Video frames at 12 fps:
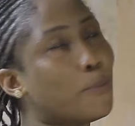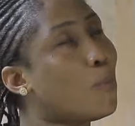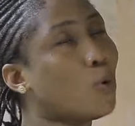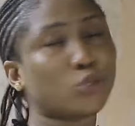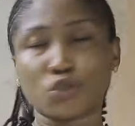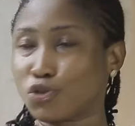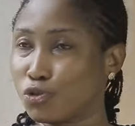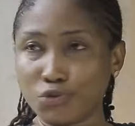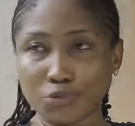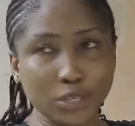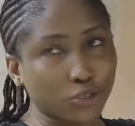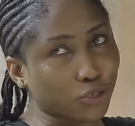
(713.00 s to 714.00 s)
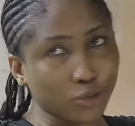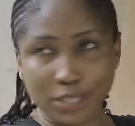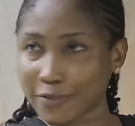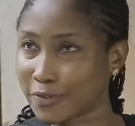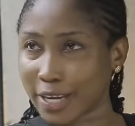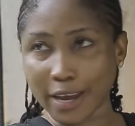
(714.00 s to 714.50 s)
most children do
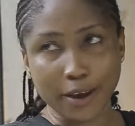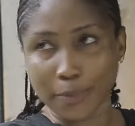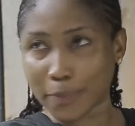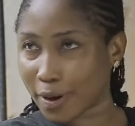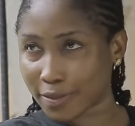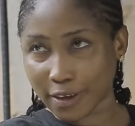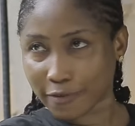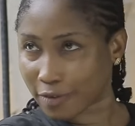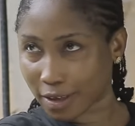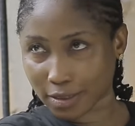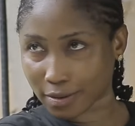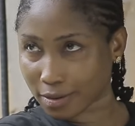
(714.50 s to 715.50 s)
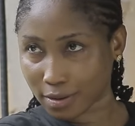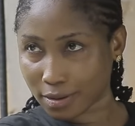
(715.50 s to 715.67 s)
not even care about their father.